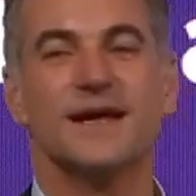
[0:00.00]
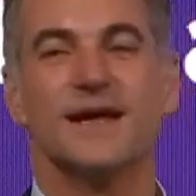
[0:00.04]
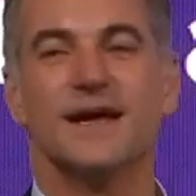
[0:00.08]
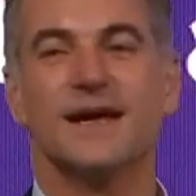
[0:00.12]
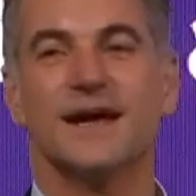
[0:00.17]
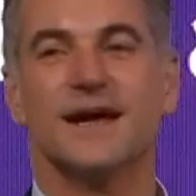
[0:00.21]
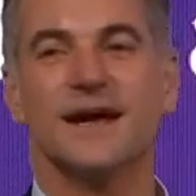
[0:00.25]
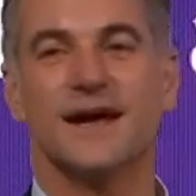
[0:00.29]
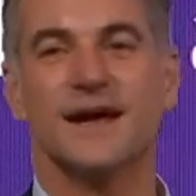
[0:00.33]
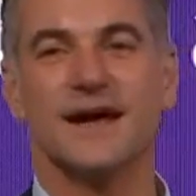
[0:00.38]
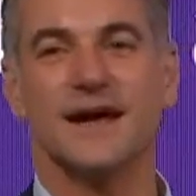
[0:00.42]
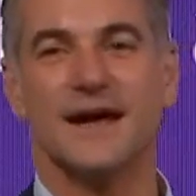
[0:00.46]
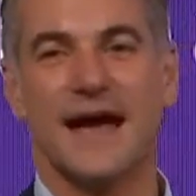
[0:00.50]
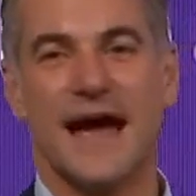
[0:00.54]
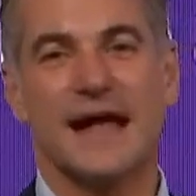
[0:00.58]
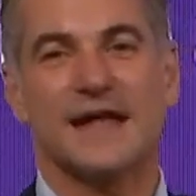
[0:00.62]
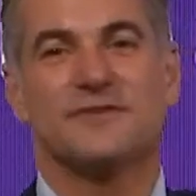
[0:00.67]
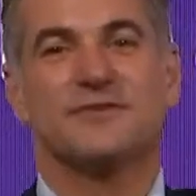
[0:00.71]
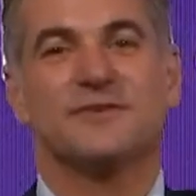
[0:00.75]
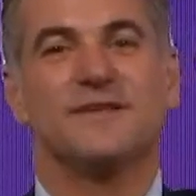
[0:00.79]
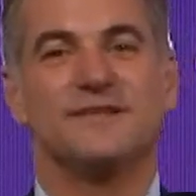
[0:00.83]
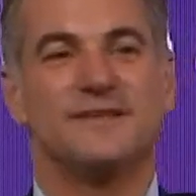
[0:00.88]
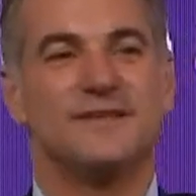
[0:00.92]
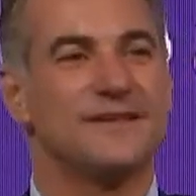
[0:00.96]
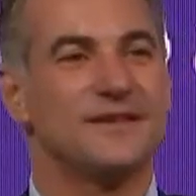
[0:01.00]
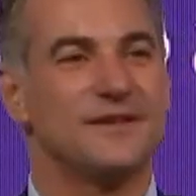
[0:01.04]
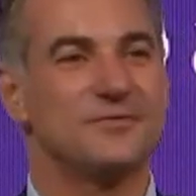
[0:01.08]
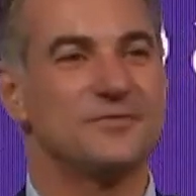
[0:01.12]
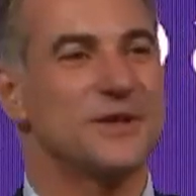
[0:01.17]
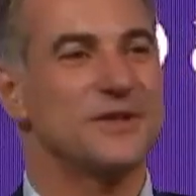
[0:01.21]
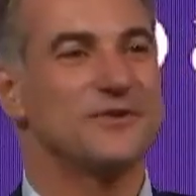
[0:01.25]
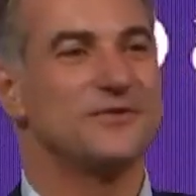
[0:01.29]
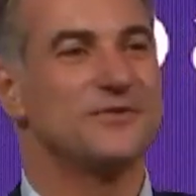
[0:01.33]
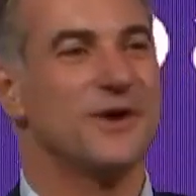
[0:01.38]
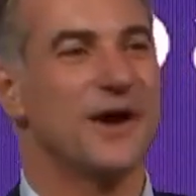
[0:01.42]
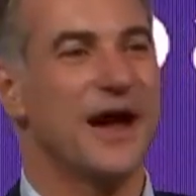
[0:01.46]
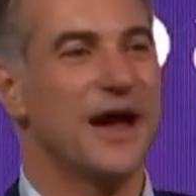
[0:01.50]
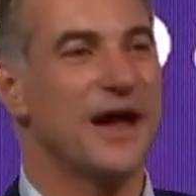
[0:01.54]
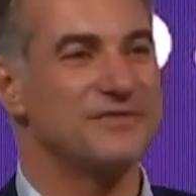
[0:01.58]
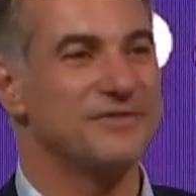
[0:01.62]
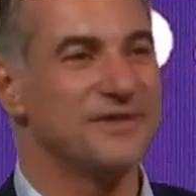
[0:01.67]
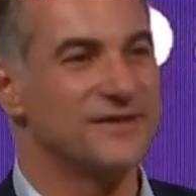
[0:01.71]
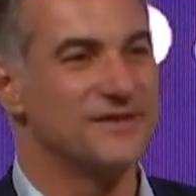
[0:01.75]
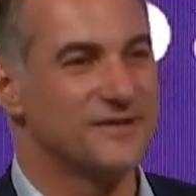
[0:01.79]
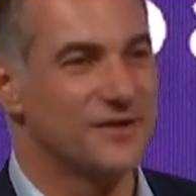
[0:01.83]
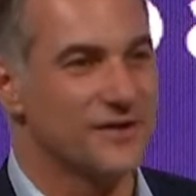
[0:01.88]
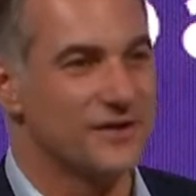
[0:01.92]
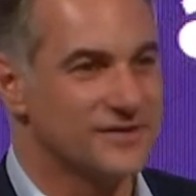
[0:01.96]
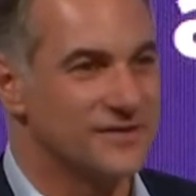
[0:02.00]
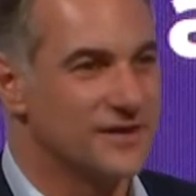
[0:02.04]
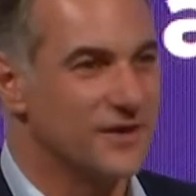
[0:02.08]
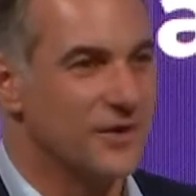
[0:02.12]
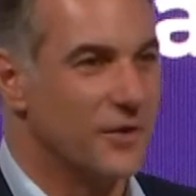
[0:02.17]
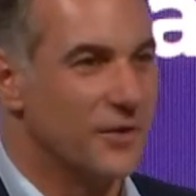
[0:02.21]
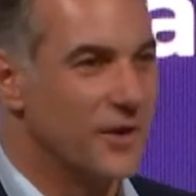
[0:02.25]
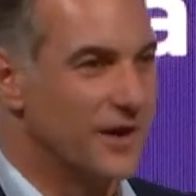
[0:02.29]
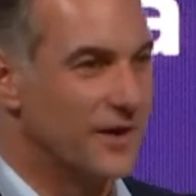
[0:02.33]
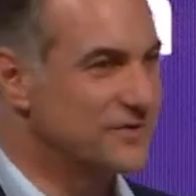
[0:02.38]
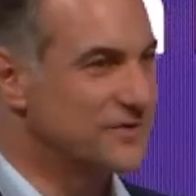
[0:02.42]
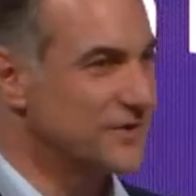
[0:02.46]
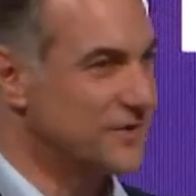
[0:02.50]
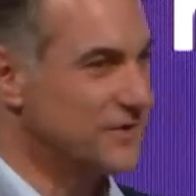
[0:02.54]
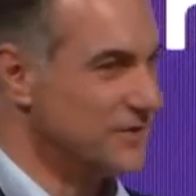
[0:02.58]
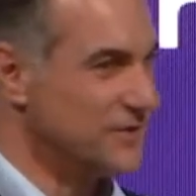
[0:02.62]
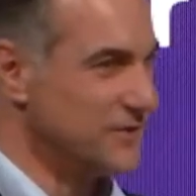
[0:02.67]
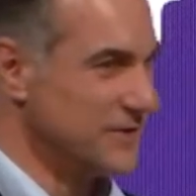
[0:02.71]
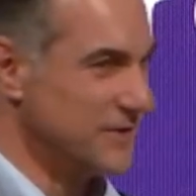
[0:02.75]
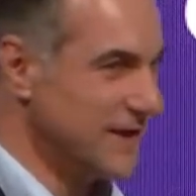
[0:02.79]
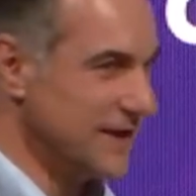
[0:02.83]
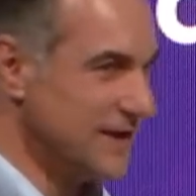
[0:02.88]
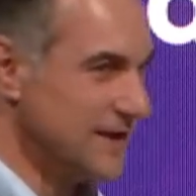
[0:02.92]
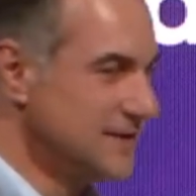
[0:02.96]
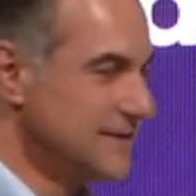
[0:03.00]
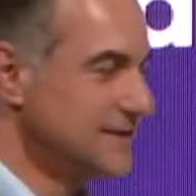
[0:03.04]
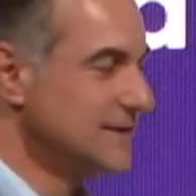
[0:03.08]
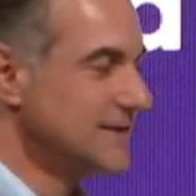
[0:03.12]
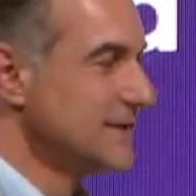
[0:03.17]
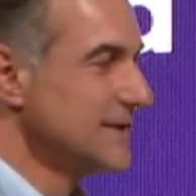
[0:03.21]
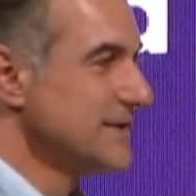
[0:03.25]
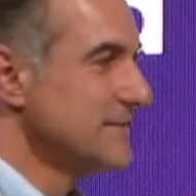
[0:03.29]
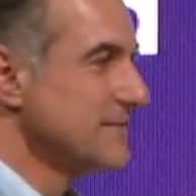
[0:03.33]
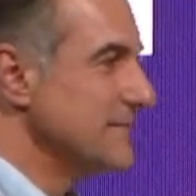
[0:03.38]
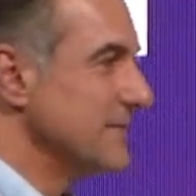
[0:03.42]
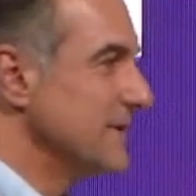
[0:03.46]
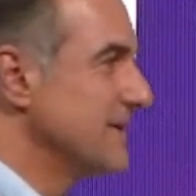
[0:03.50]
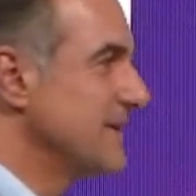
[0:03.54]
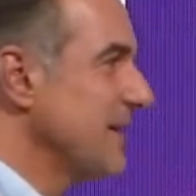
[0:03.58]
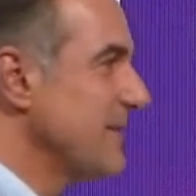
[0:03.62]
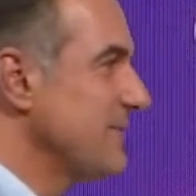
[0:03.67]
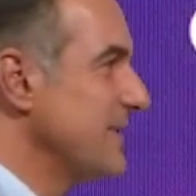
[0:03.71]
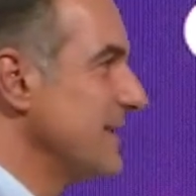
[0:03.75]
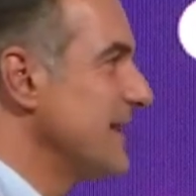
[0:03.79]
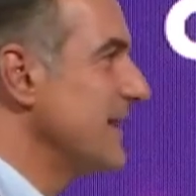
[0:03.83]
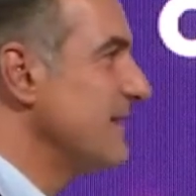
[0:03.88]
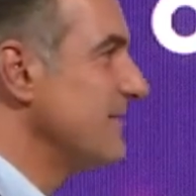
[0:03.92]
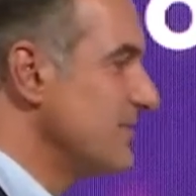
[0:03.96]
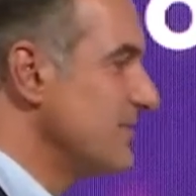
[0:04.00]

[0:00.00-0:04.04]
Actually, this is what you have discussed the whole afternoon, huh? But I will give